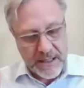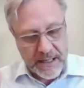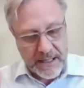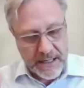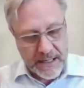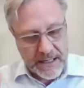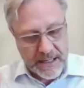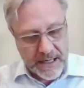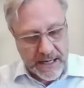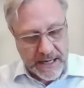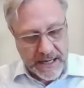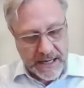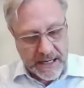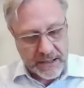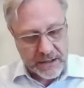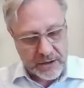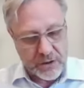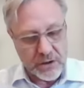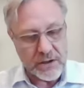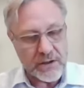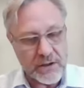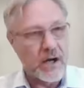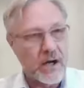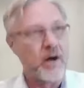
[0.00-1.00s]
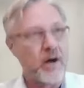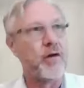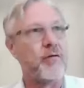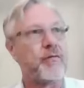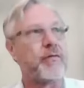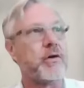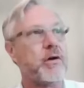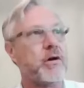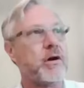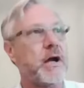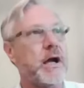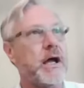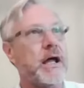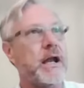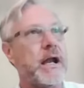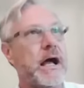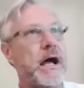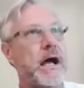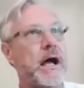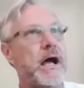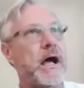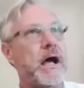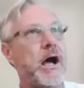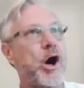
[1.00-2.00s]
And I look over and
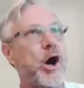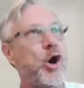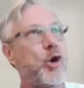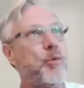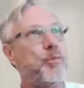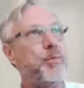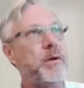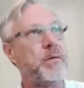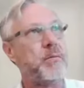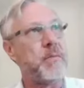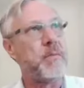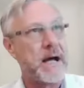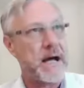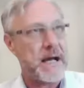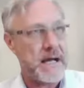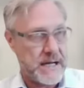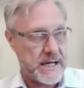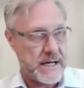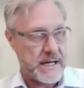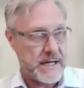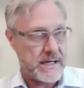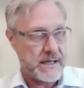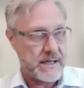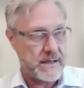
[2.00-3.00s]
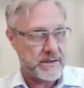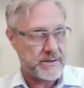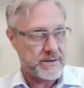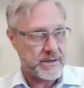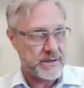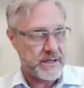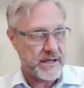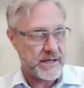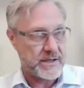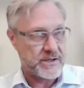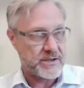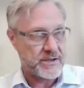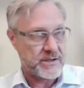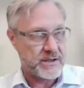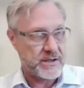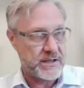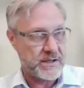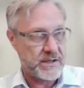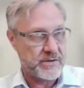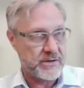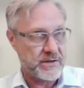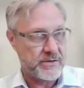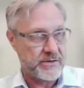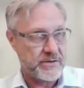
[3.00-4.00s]
I open my eyes and I
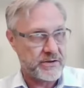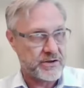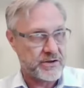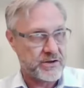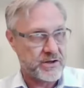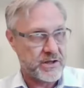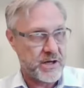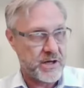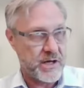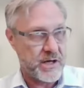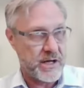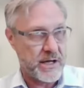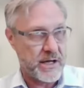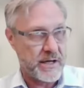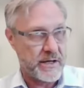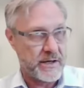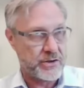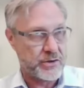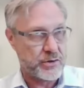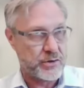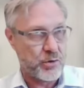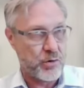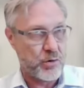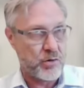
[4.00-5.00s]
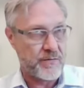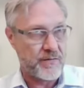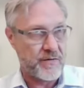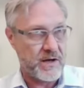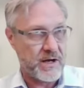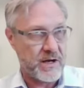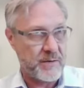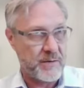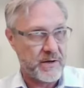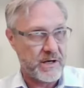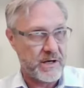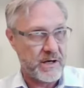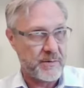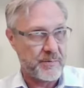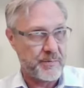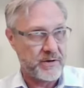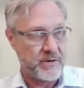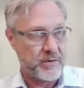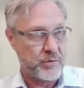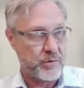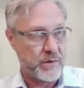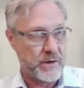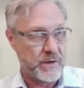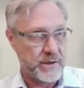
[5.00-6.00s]
see that the sun is sort of coming up
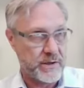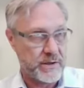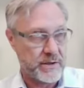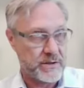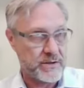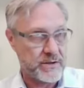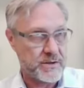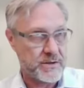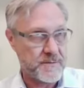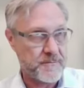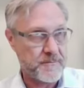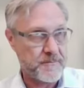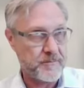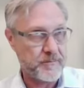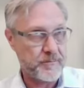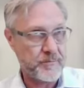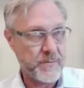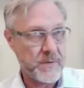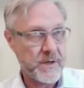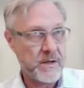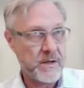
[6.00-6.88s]
in the windows.